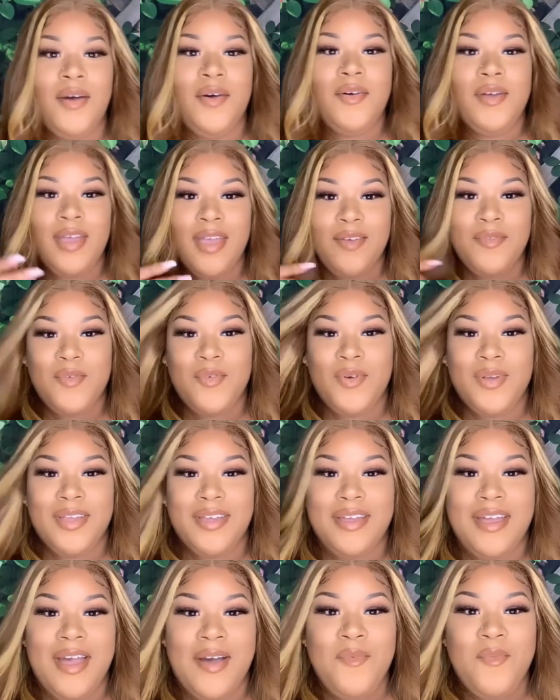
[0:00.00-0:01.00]
So I did
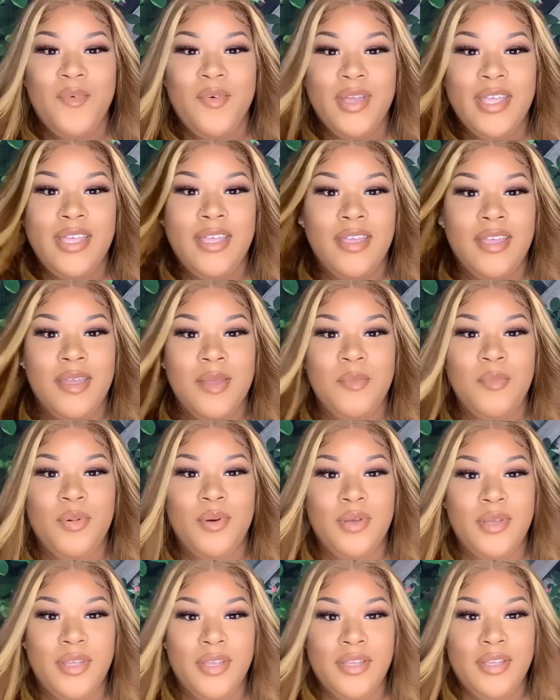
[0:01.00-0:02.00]
go ahead and
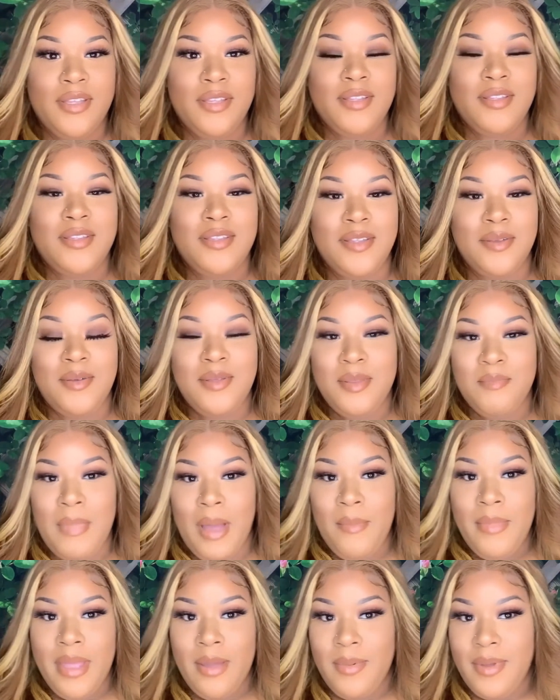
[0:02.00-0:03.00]
do my baby
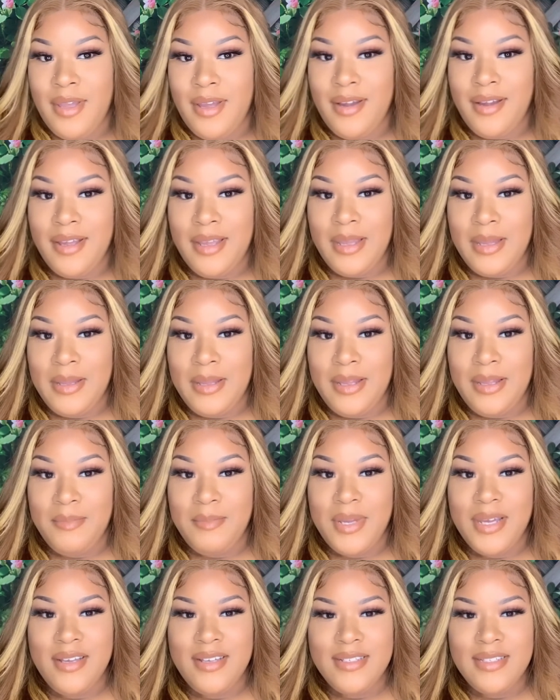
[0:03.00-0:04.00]
hair off camera
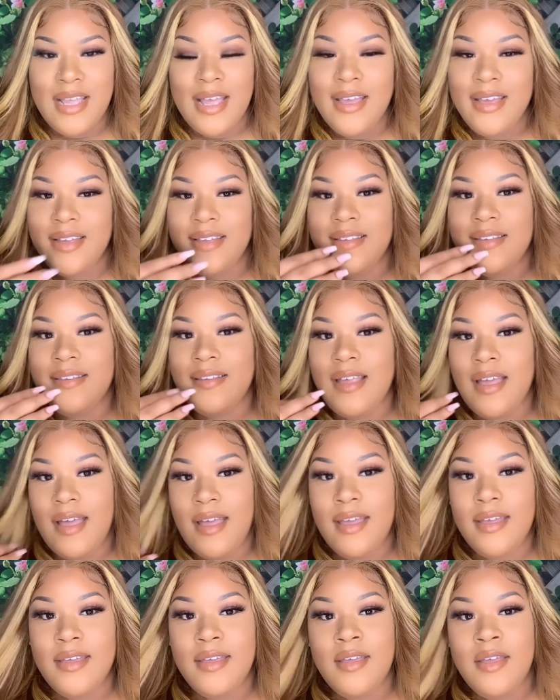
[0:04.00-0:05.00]
and the wig came to me
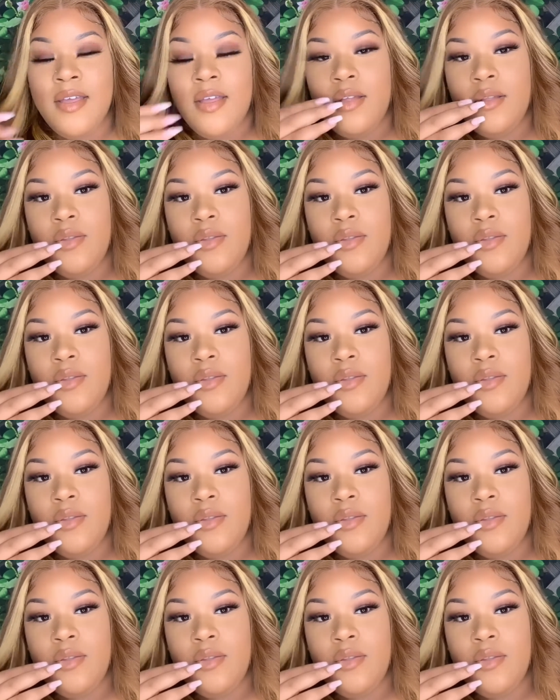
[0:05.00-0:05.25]
straight